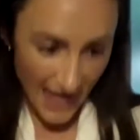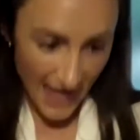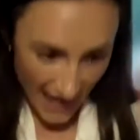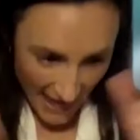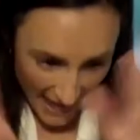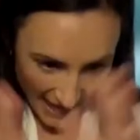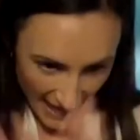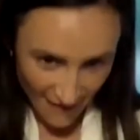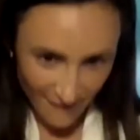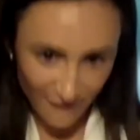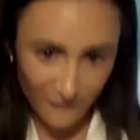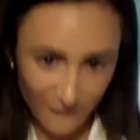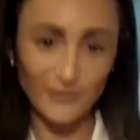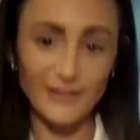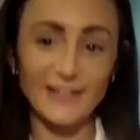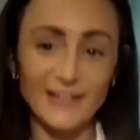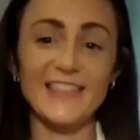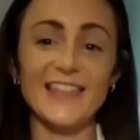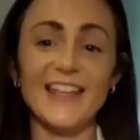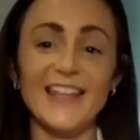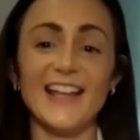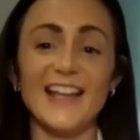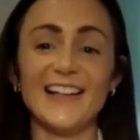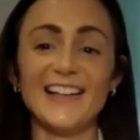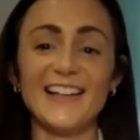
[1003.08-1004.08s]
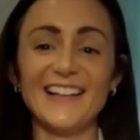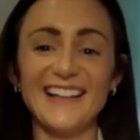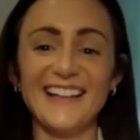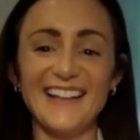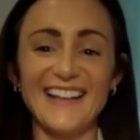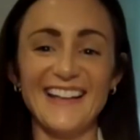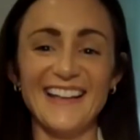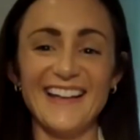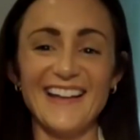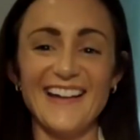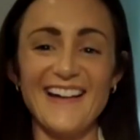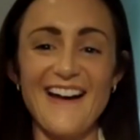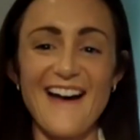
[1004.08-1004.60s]
everything
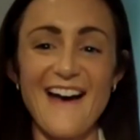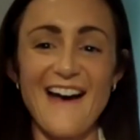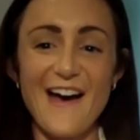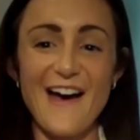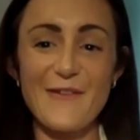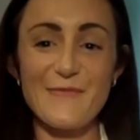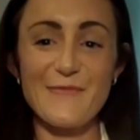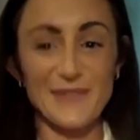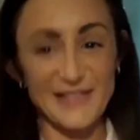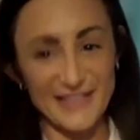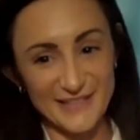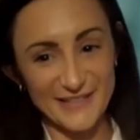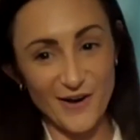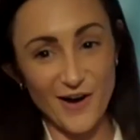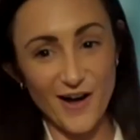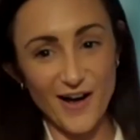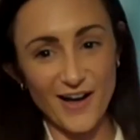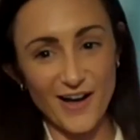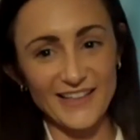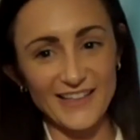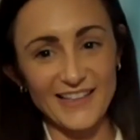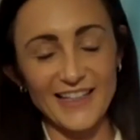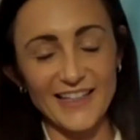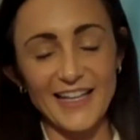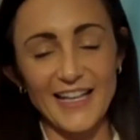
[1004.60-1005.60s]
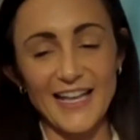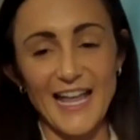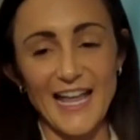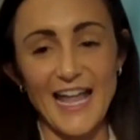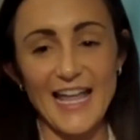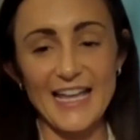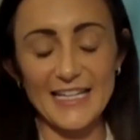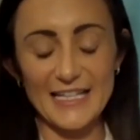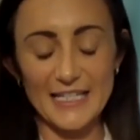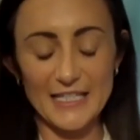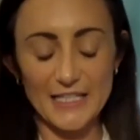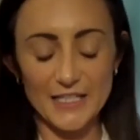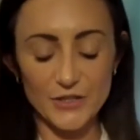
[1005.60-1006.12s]
is God. And
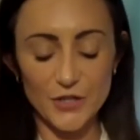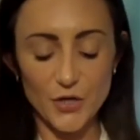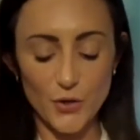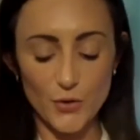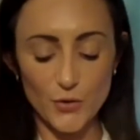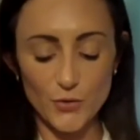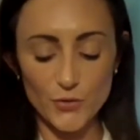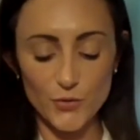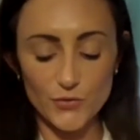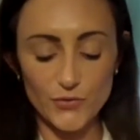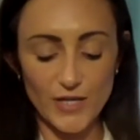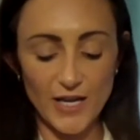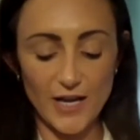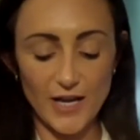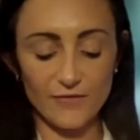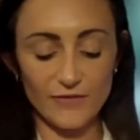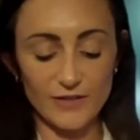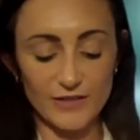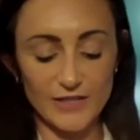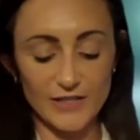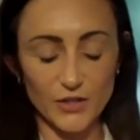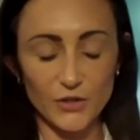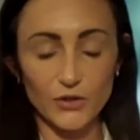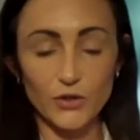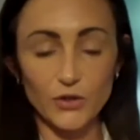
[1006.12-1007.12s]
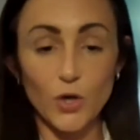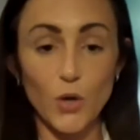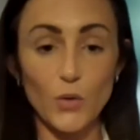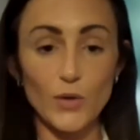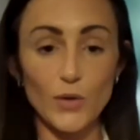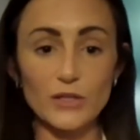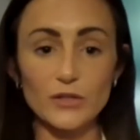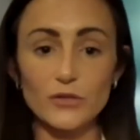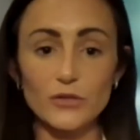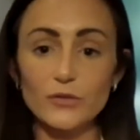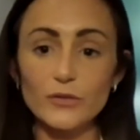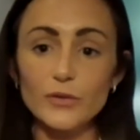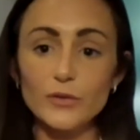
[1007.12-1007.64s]
he knows everything you're
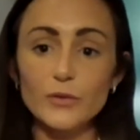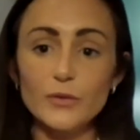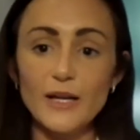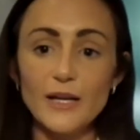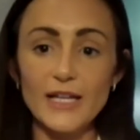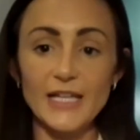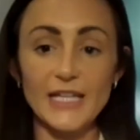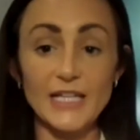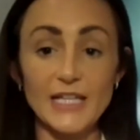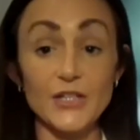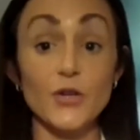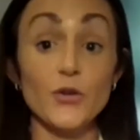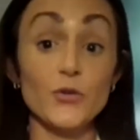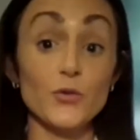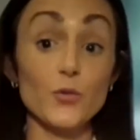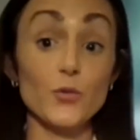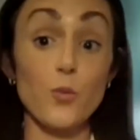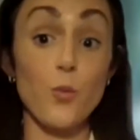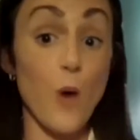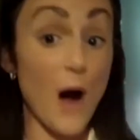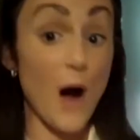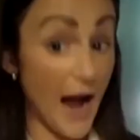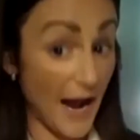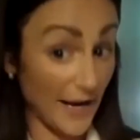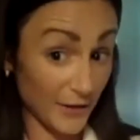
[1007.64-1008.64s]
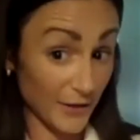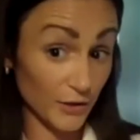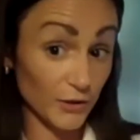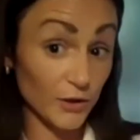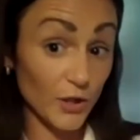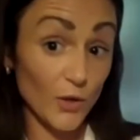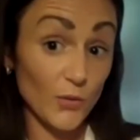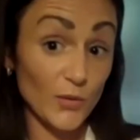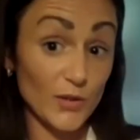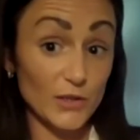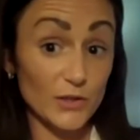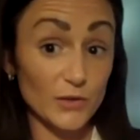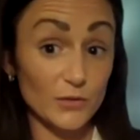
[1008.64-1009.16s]
going through. He knows why you're
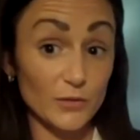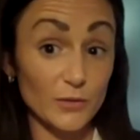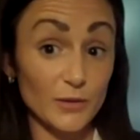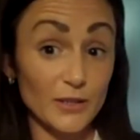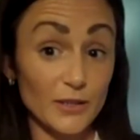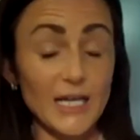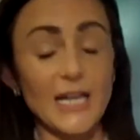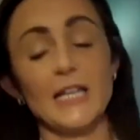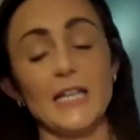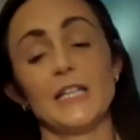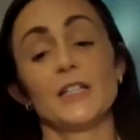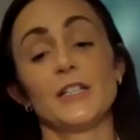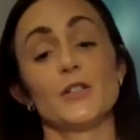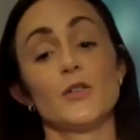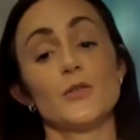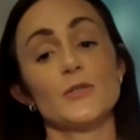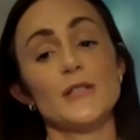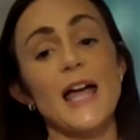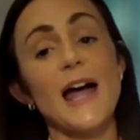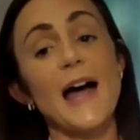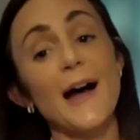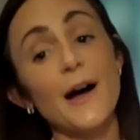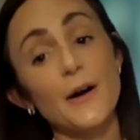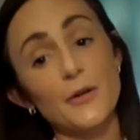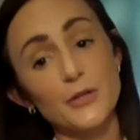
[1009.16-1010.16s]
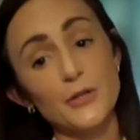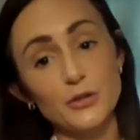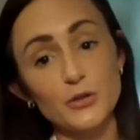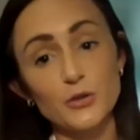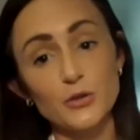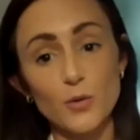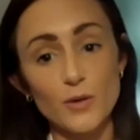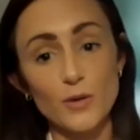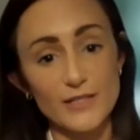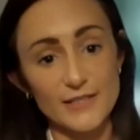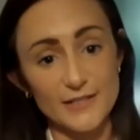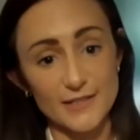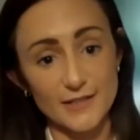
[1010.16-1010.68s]
going through it, and he knows how you're
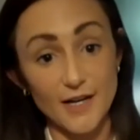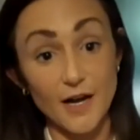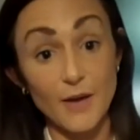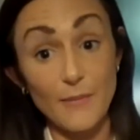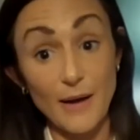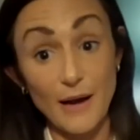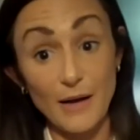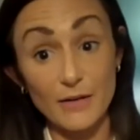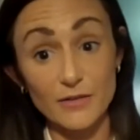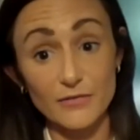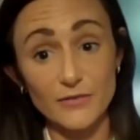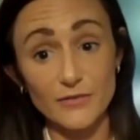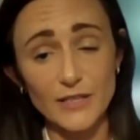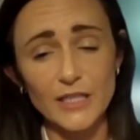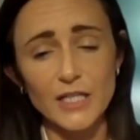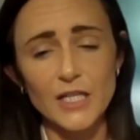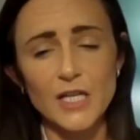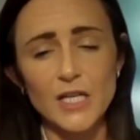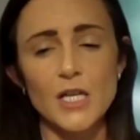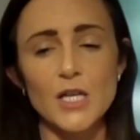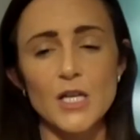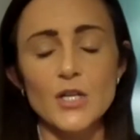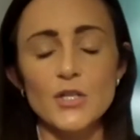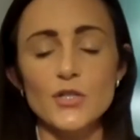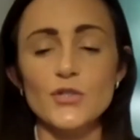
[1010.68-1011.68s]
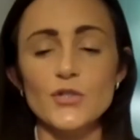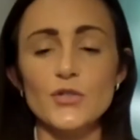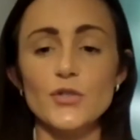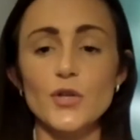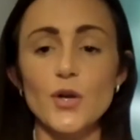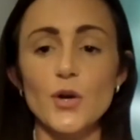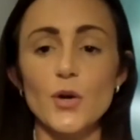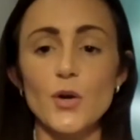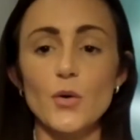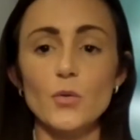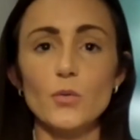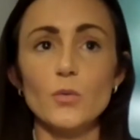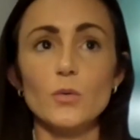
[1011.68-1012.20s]
going to come out of it.
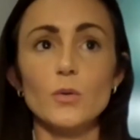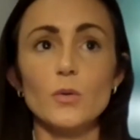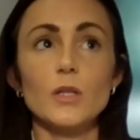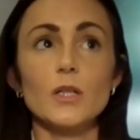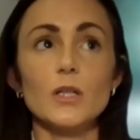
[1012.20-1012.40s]
So